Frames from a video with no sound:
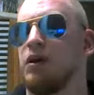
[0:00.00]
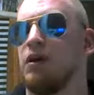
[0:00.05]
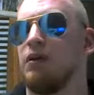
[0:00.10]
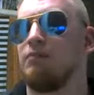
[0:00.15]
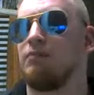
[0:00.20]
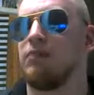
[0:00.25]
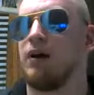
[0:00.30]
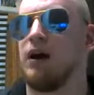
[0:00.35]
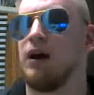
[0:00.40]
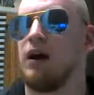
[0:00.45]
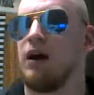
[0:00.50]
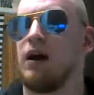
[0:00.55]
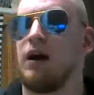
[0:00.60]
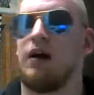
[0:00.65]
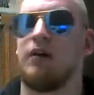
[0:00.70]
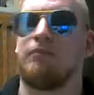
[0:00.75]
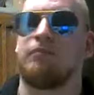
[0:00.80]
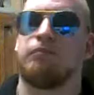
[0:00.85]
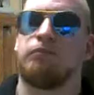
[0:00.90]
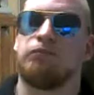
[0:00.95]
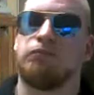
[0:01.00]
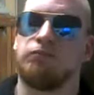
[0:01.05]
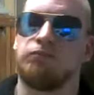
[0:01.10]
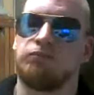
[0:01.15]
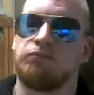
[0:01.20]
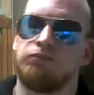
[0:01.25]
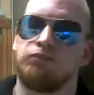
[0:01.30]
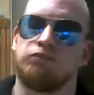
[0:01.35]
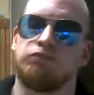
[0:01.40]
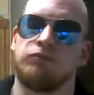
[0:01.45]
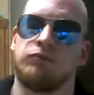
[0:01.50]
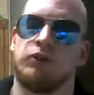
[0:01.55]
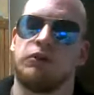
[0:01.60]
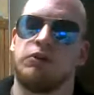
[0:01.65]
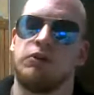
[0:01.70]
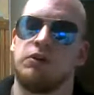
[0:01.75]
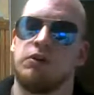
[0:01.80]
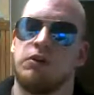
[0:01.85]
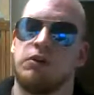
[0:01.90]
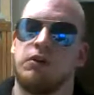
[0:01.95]
But
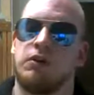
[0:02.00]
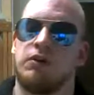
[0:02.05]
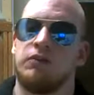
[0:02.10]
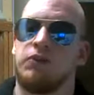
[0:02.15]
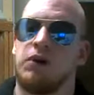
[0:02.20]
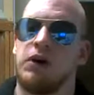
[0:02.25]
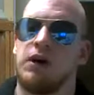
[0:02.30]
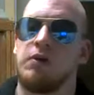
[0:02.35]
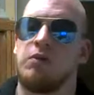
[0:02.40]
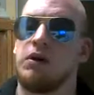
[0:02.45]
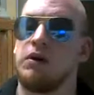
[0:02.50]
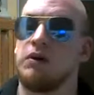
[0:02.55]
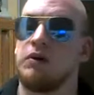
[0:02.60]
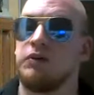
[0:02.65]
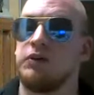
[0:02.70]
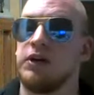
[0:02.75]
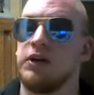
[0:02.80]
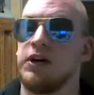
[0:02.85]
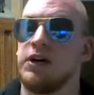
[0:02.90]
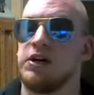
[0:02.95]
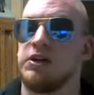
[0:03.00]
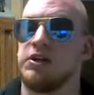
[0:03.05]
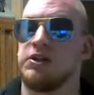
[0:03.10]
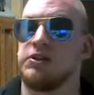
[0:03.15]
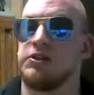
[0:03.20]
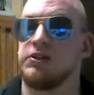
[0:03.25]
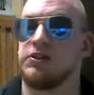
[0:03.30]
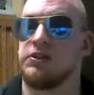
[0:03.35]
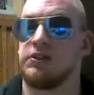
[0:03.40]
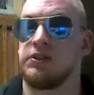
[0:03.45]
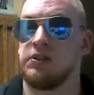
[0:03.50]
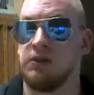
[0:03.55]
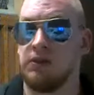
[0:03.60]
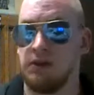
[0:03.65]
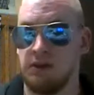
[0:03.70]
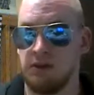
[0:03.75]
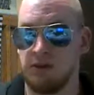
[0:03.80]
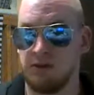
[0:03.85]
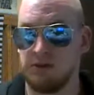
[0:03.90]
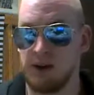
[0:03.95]
for anyone who does
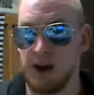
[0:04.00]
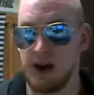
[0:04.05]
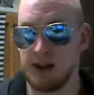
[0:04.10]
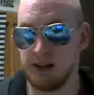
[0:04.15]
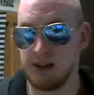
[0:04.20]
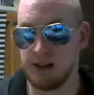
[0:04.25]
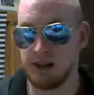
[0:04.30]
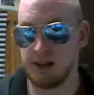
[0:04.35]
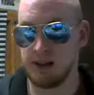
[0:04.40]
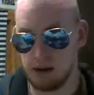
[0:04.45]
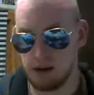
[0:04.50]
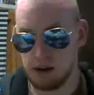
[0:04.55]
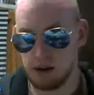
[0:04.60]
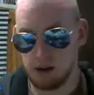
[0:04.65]
finally,